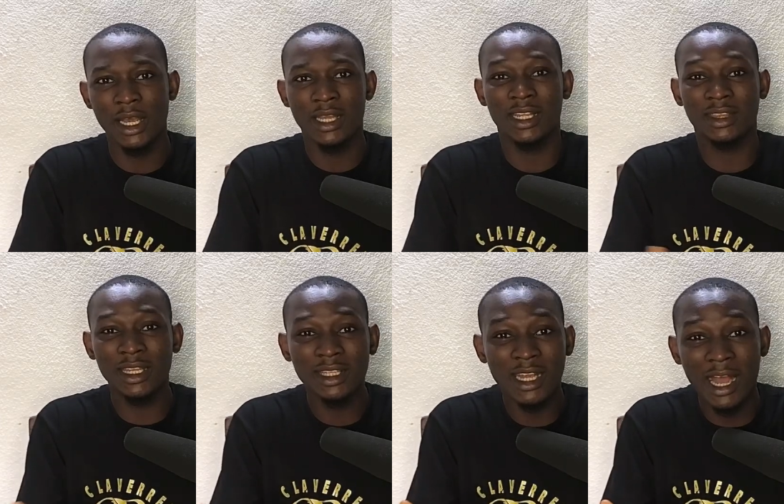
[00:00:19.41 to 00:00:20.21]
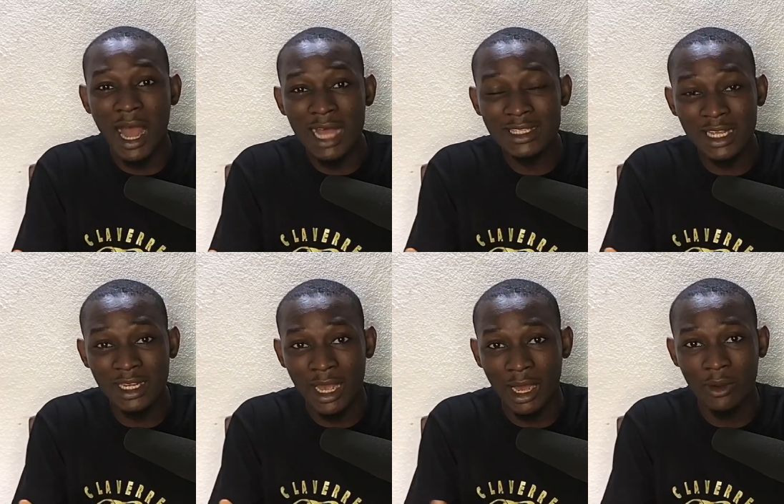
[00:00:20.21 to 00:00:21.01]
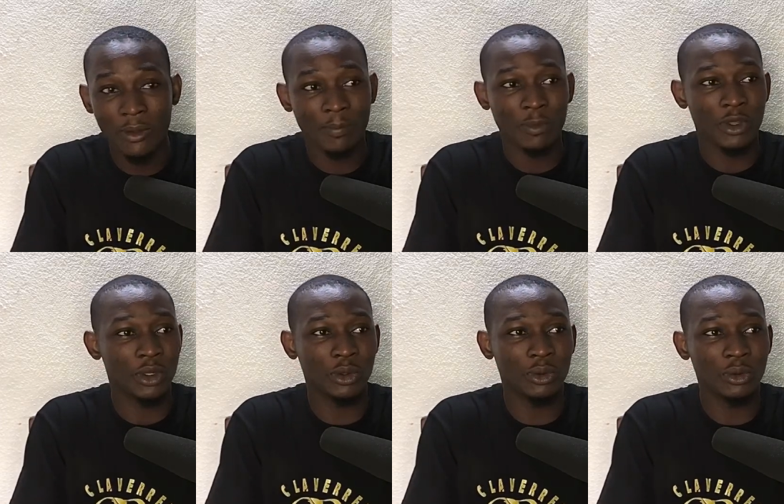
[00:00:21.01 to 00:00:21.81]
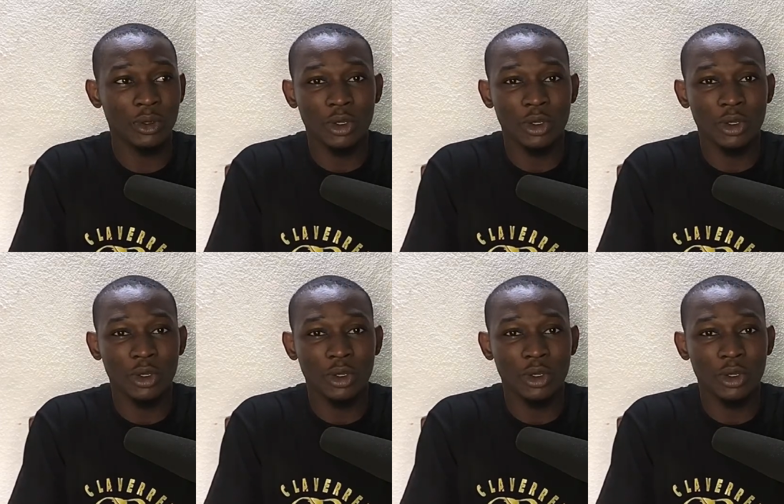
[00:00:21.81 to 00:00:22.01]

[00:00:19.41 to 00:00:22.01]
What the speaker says: They think they can act anyhow, you know,